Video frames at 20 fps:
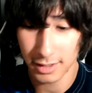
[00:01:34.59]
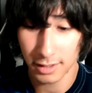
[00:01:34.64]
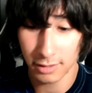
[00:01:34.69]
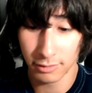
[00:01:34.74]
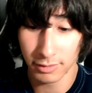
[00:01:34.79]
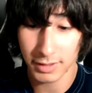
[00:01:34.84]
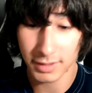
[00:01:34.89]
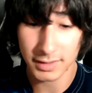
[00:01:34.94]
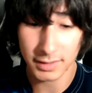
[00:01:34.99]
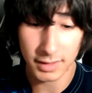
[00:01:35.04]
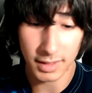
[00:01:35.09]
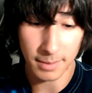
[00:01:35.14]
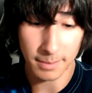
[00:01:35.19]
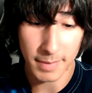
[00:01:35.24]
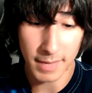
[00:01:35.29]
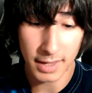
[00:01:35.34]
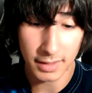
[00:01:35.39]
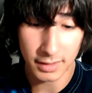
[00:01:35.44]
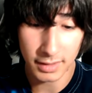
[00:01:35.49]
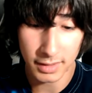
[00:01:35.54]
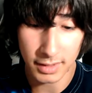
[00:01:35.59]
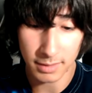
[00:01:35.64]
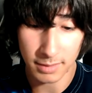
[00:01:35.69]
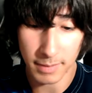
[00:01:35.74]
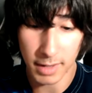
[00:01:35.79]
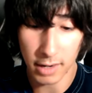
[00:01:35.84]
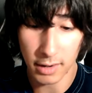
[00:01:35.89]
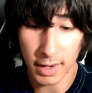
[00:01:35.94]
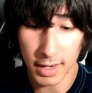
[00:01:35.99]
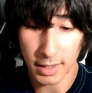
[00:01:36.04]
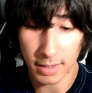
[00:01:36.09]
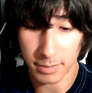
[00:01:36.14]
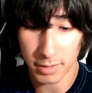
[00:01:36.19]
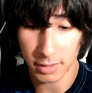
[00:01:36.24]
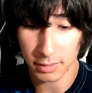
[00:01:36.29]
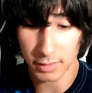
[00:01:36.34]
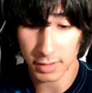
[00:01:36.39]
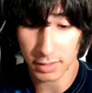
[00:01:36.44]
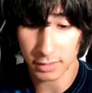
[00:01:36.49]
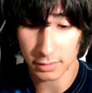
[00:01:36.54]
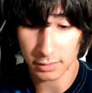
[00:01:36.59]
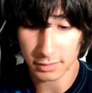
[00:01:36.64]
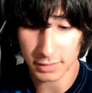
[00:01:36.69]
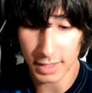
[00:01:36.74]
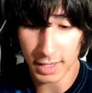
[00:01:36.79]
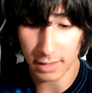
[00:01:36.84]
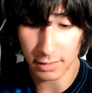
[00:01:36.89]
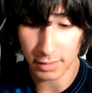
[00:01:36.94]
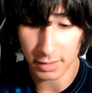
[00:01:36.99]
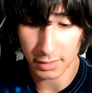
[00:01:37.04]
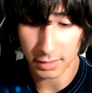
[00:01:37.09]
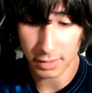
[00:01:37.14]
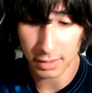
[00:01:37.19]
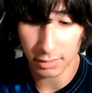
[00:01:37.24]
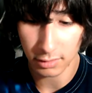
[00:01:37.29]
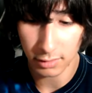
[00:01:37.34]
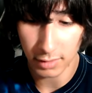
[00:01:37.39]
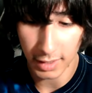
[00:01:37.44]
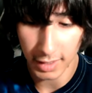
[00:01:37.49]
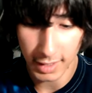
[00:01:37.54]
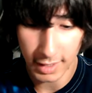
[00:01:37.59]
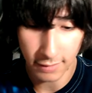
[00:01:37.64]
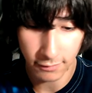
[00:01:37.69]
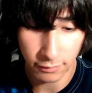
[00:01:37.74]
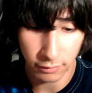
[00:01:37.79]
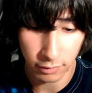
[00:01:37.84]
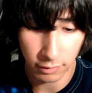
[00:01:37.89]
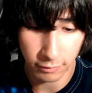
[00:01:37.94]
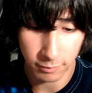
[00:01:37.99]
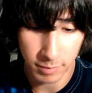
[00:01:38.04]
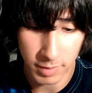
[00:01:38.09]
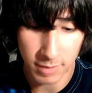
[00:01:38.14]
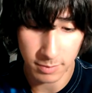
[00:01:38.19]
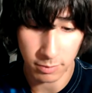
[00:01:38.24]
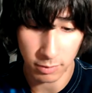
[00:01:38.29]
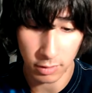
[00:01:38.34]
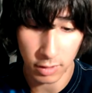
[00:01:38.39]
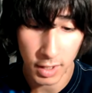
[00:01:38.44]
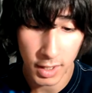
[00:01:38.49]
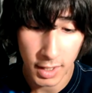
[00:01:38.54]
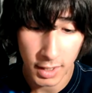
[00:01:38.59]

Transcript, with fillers: Recently, a man-eating bear had appeared in her town and killed a handful of people,